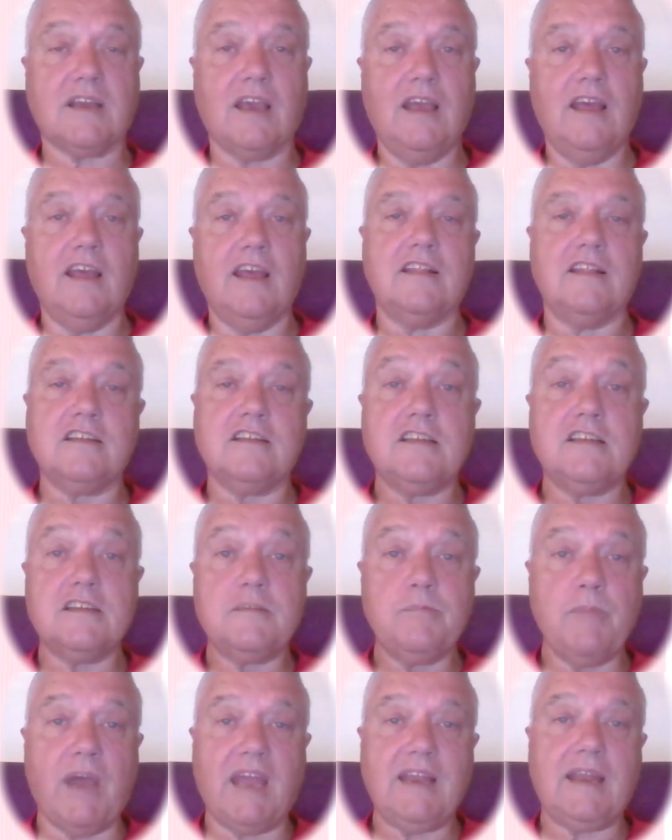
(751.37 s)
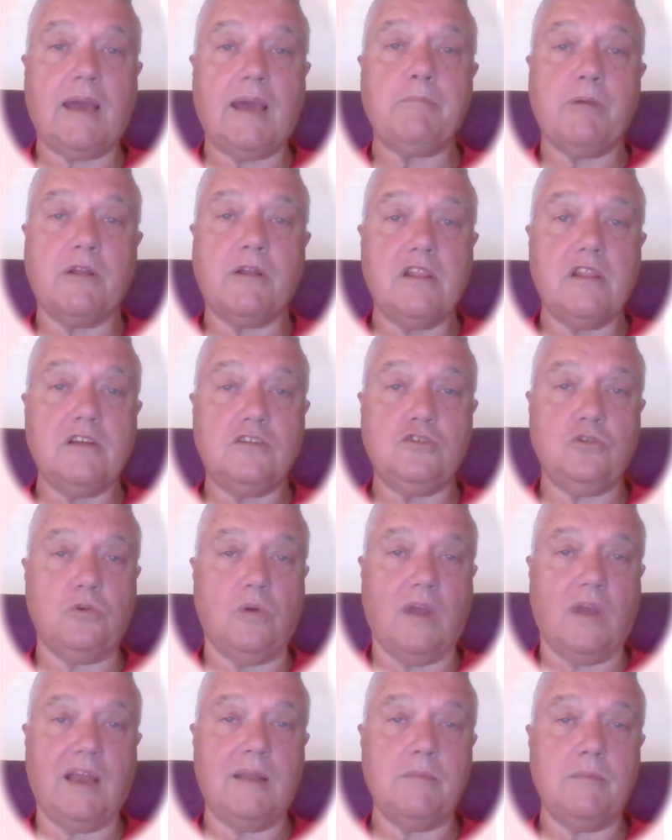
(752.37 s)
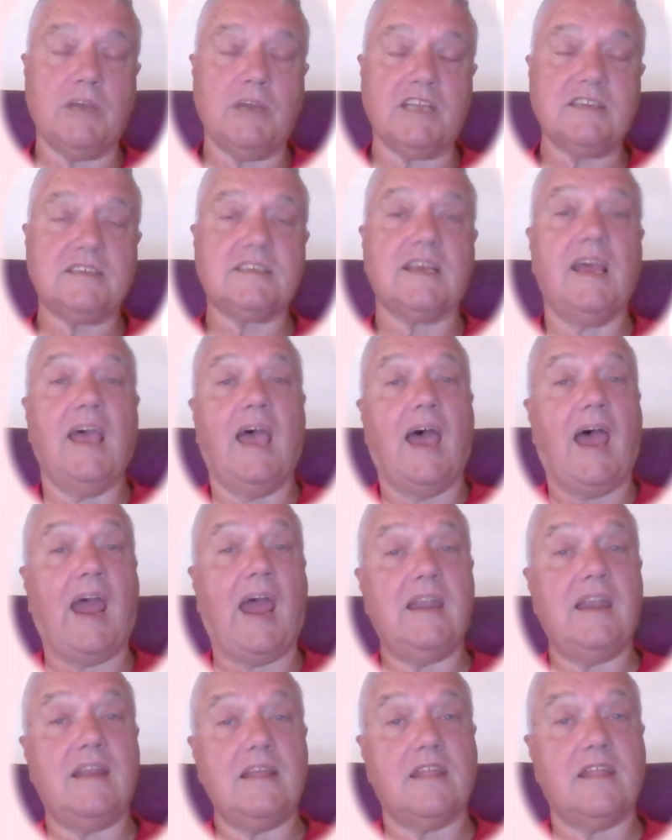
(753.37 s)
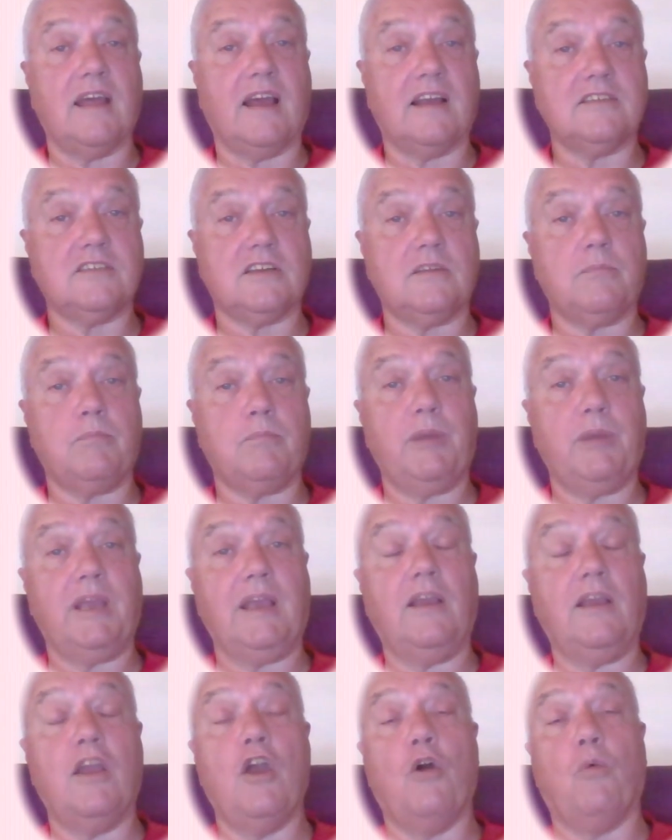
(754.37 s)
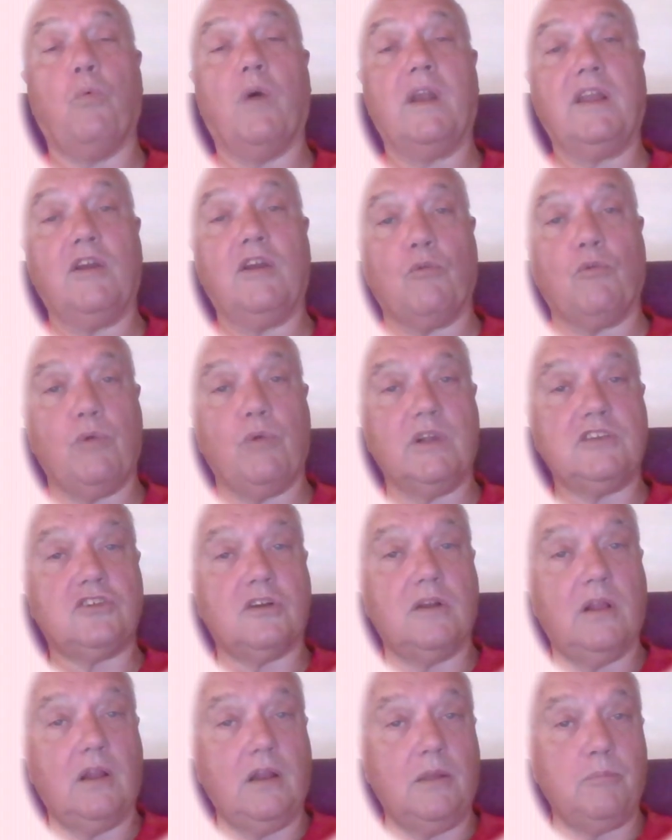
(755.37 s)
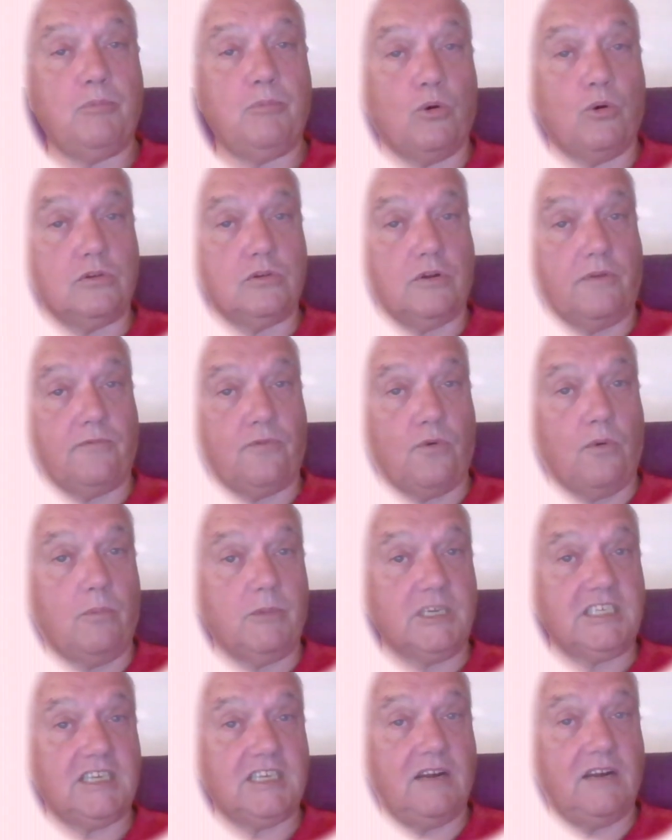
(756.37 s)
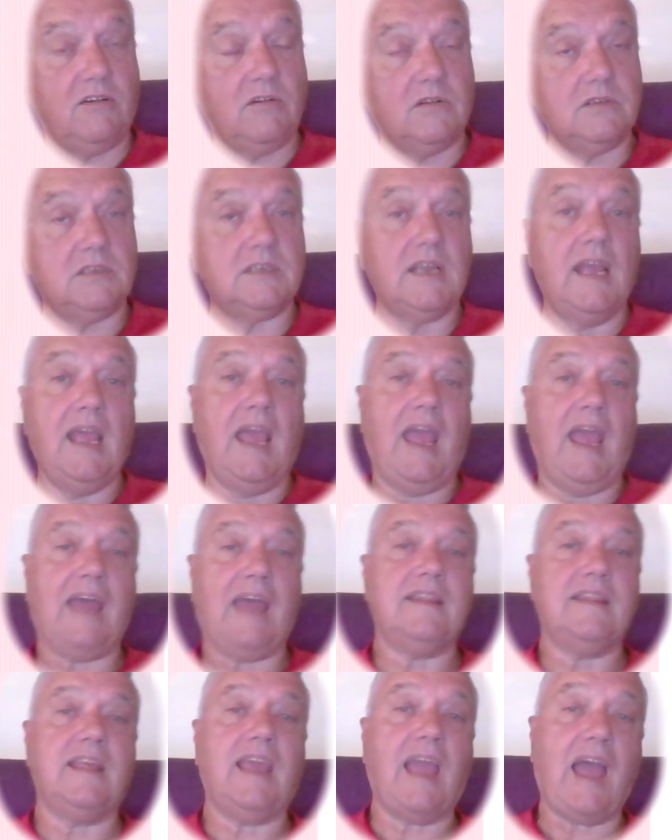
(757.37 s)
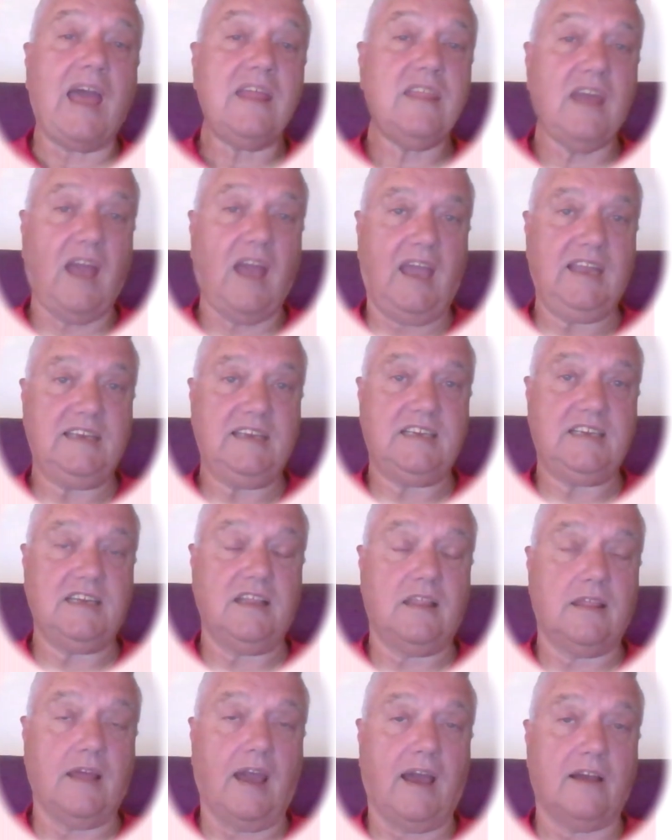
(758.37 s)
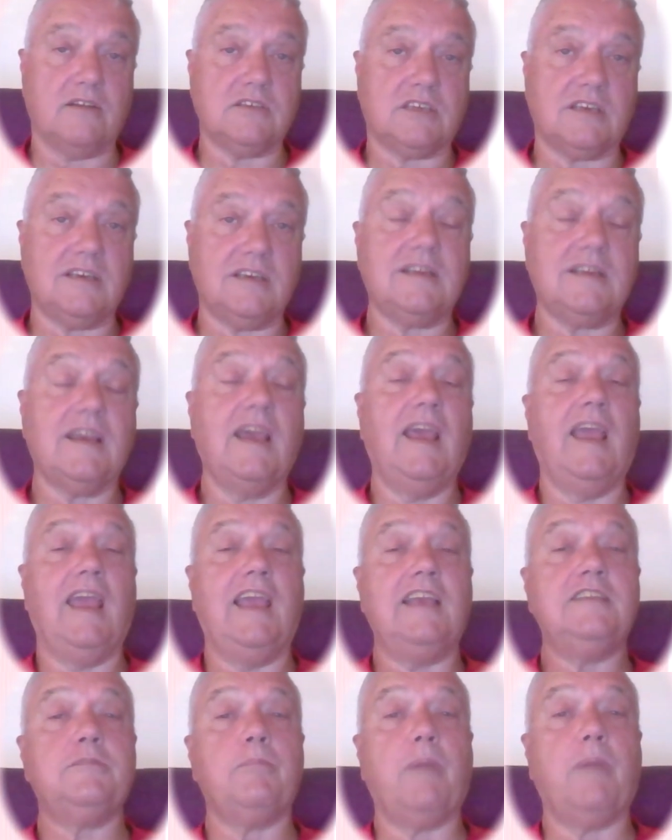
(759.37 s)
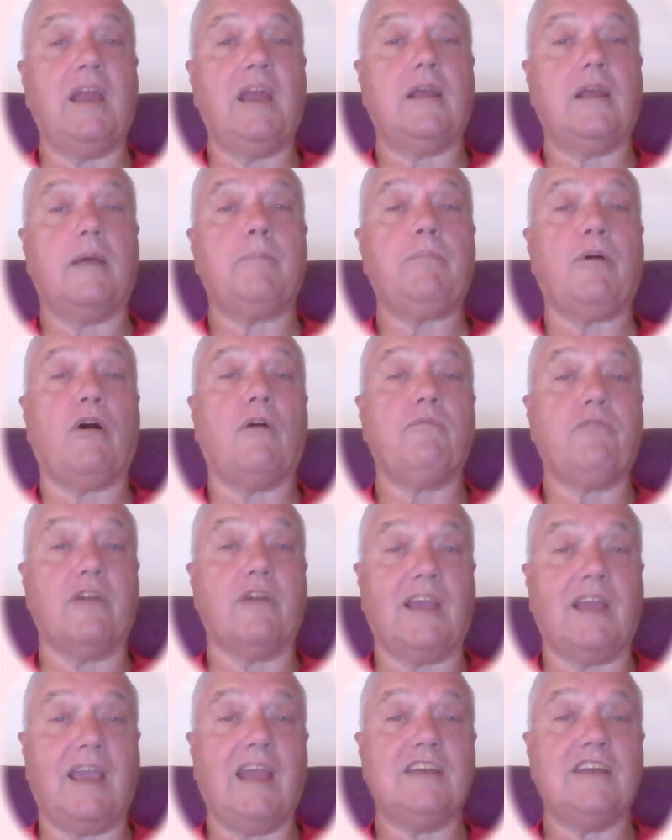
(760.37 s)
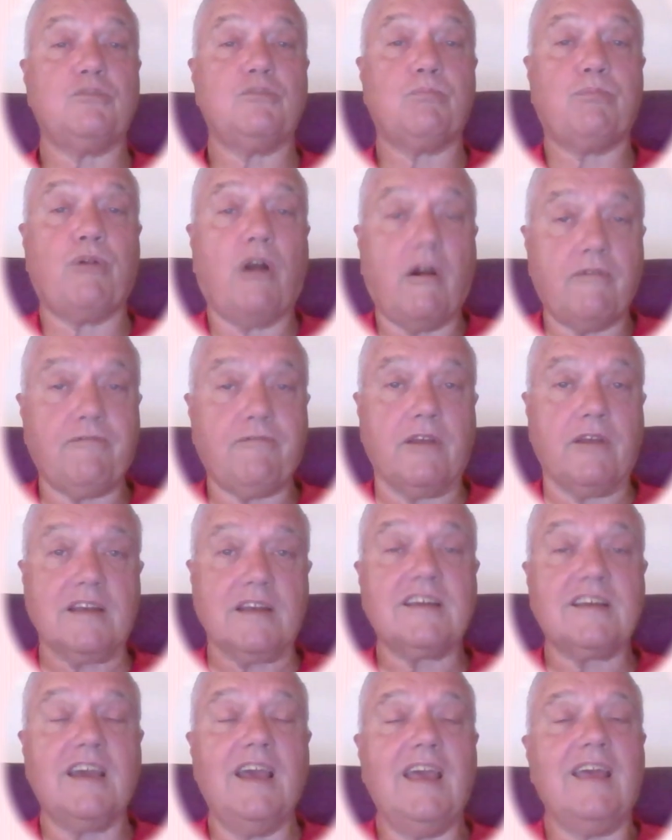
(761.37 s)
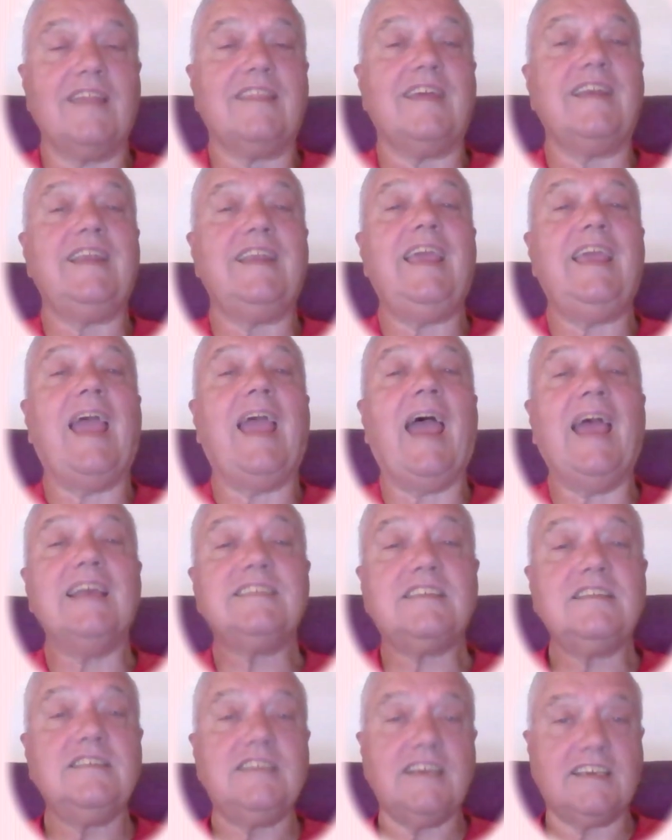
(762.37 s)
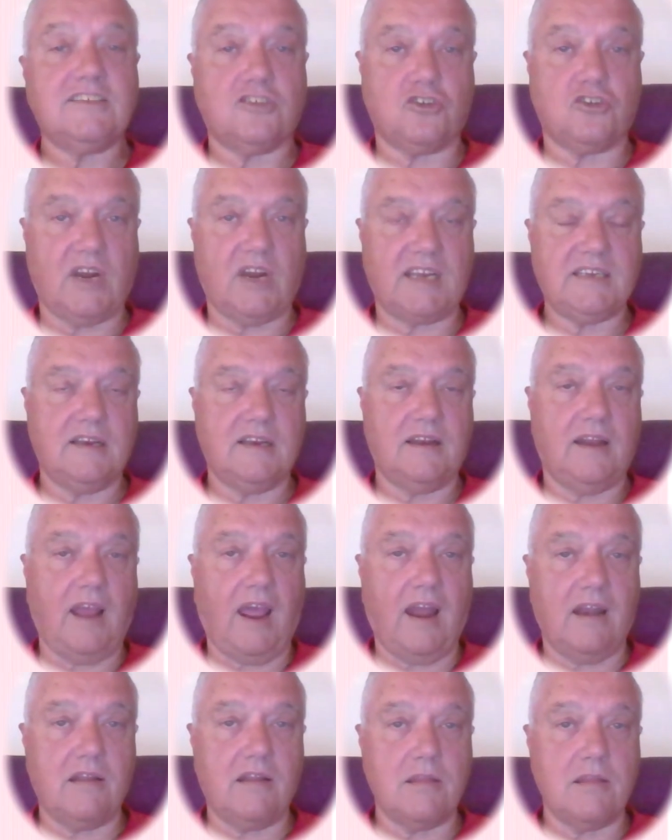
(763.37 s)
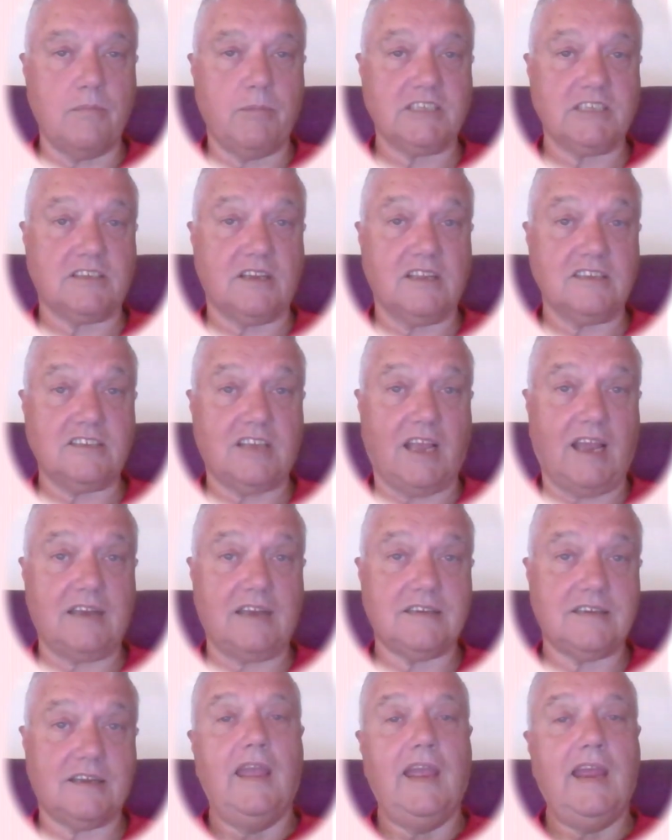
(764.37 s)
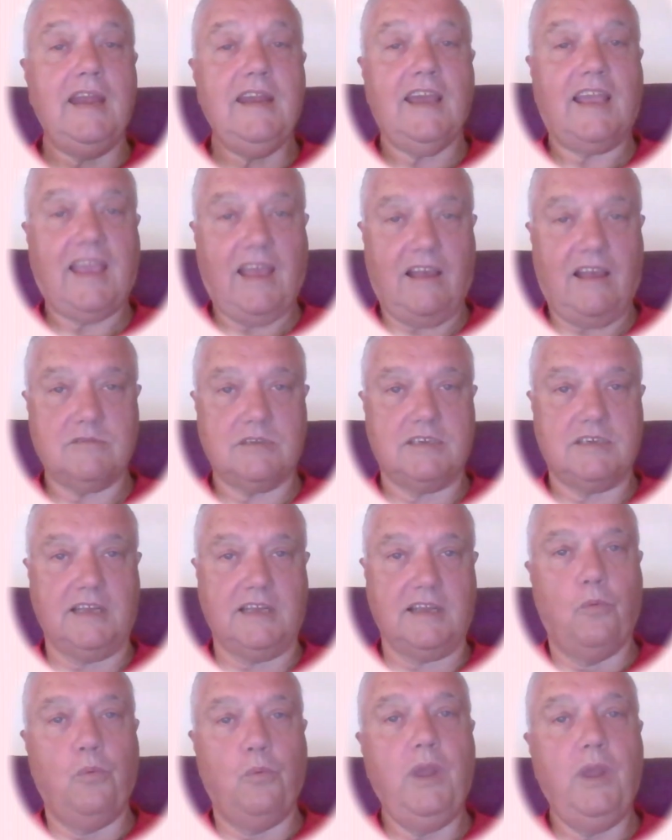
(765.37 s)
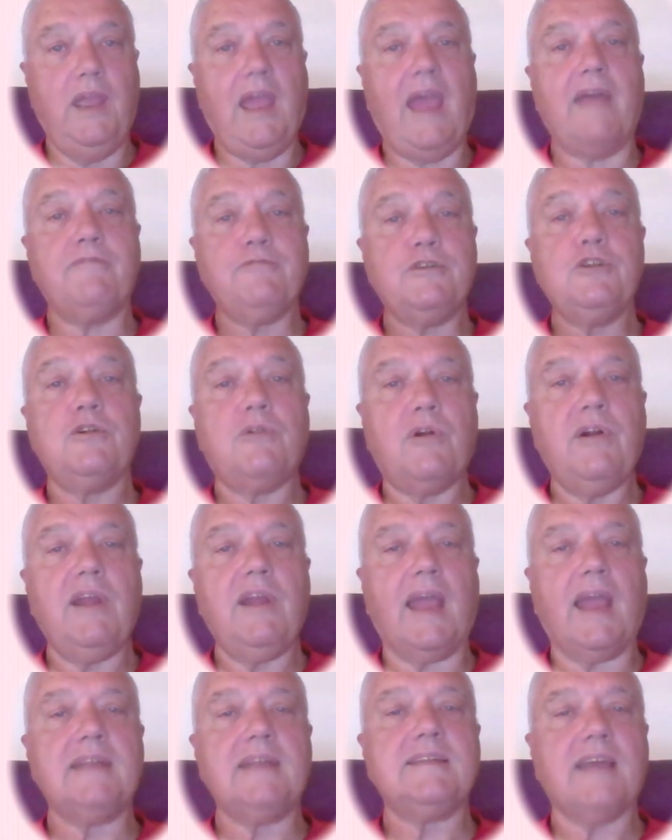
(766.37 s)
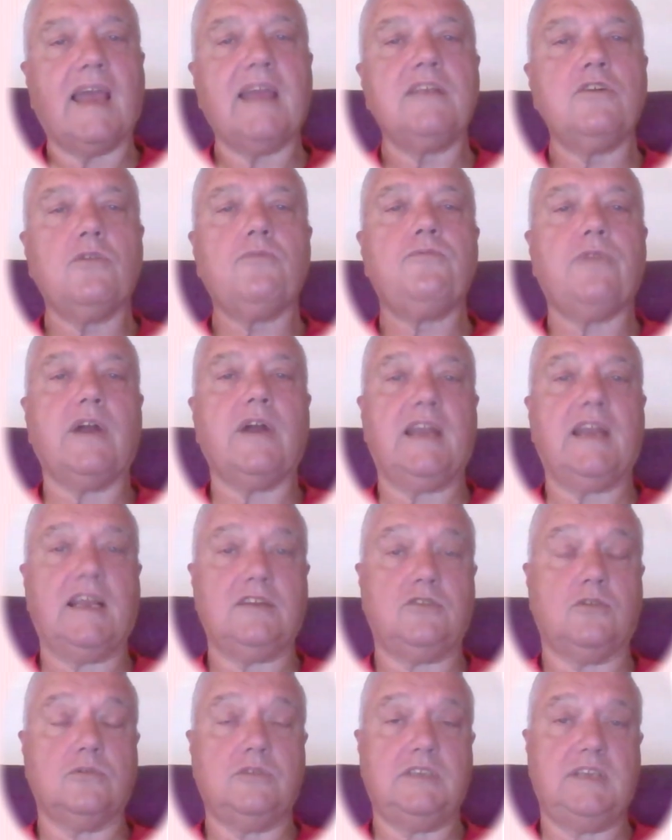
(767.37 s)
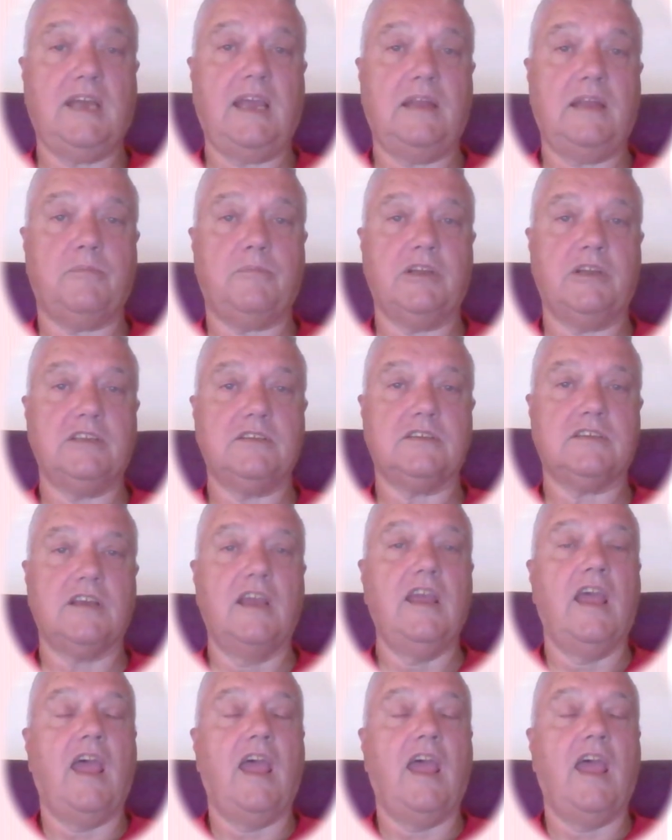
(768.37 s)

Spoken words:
This is made up of the 2 elements, 80,000 being what he originally bought of raw materials, and the other 80,000 is made up of the cash profit that he hasn't extracted out of the business yet. In accounting, we have to create annual financial statements.